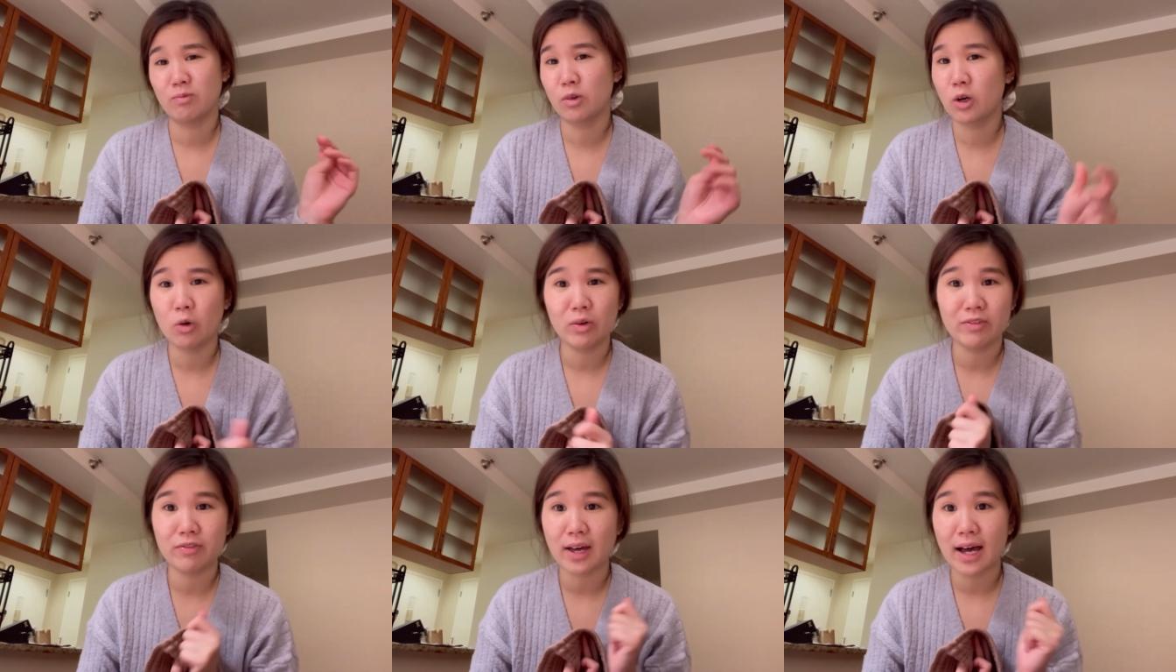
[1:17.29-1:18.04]

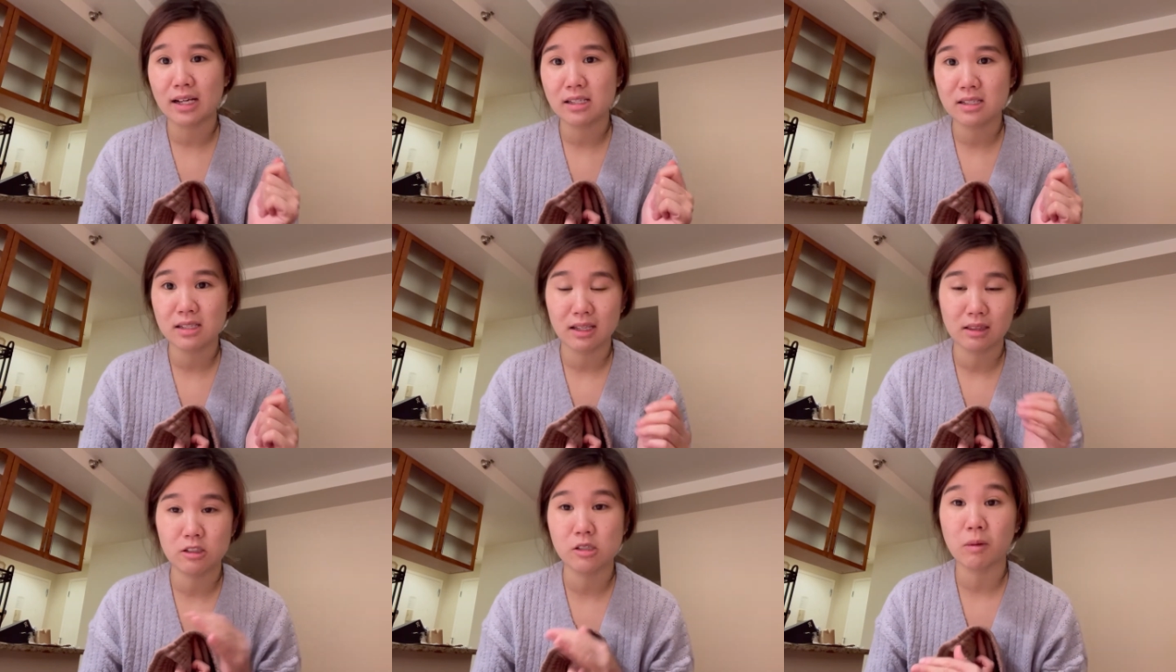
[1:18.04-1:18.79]
going fast,
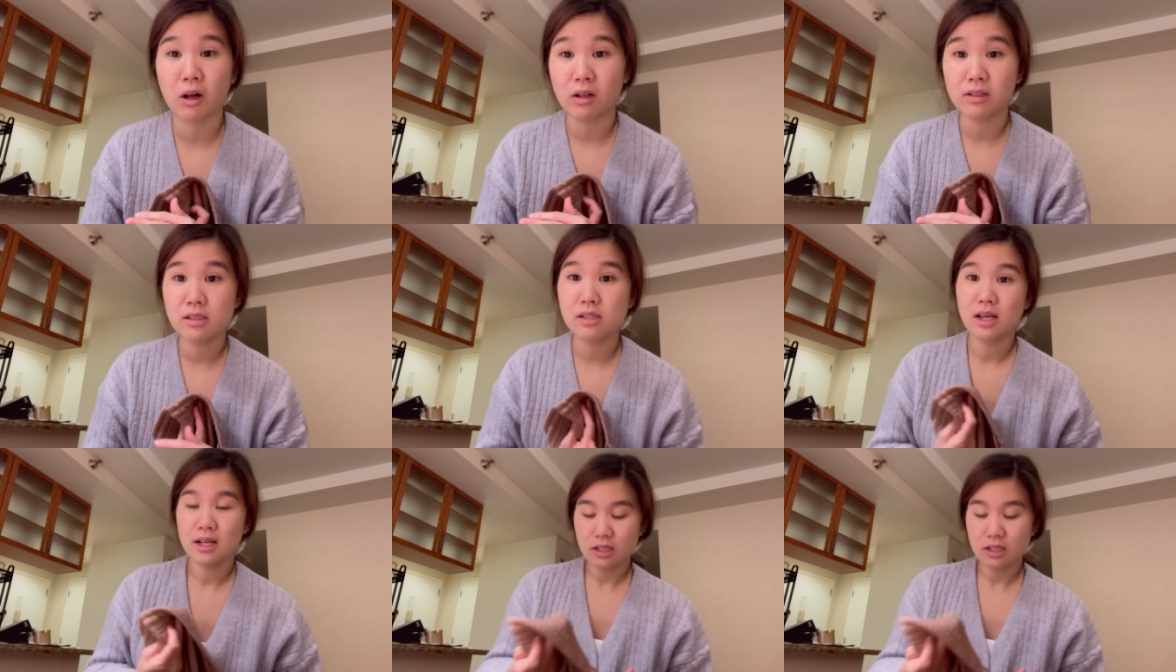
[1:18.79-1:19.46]
like the smalls.